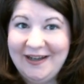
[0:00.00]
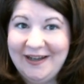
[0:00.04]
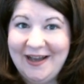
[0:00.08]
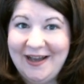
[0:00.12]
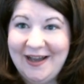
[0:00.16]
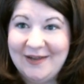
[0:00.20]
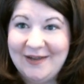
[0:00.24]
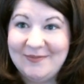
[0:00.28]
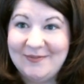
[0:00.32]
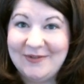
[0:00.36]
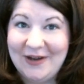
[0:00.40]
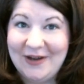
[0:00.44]

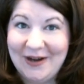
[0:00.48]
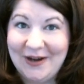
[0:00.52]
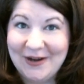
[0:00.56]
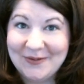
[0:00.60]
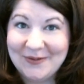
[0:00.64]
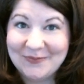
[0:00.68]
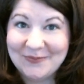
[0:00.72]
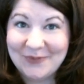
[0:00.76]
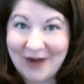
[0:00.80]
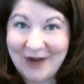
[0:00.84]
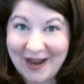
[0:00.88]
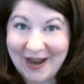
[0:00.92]
I'm
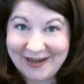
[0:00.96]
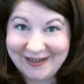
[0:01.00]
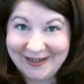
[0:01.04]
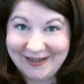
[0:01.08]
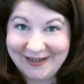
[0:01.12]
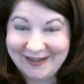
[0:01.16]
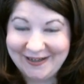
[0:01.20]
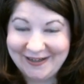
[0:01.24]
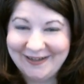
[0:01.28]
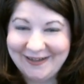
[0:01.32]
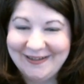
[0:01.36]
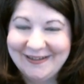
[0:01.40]
not
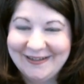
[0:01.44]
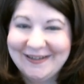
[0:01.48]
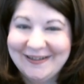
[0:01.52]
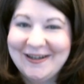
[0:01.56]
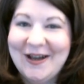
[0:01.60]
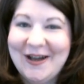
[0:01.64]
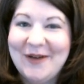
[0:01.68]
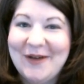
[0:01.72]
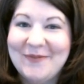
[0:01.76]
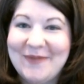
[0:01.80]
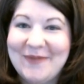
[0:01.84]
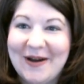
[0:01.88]
bragging
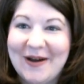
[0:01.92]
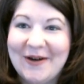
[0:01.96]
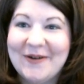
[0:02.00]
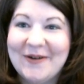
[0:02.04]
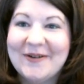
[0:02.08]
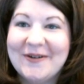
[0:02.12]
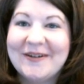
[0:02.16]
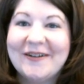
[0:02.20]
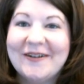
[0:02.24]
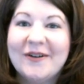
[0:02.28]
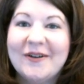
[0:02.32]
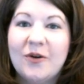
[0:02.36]

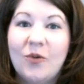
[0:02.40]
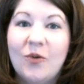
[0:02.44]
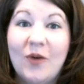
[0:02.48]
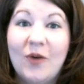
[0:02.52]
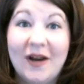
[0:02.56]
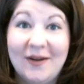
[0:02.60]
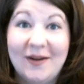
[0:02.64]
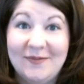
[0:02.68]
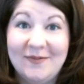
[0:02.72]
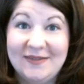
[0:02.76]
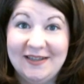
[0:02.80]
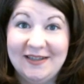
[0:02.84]
about what
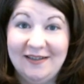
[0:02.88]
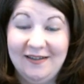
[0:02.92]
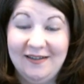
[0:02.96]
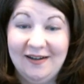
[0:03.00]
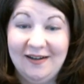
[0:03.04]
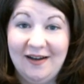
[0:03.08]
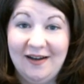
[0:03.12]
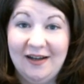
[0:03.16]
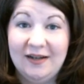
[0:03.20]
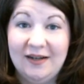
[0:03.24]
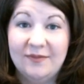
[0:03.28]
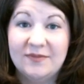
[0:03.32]
I'm selling
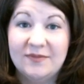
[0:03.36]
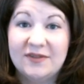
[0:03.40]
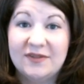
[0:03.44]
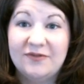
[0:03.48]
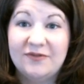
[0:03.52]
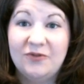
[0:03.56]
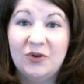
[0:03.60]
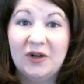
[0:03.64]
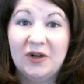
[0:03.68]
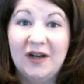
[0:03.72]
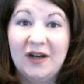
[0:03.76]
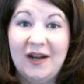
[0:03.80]
items
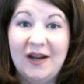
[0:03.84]
for.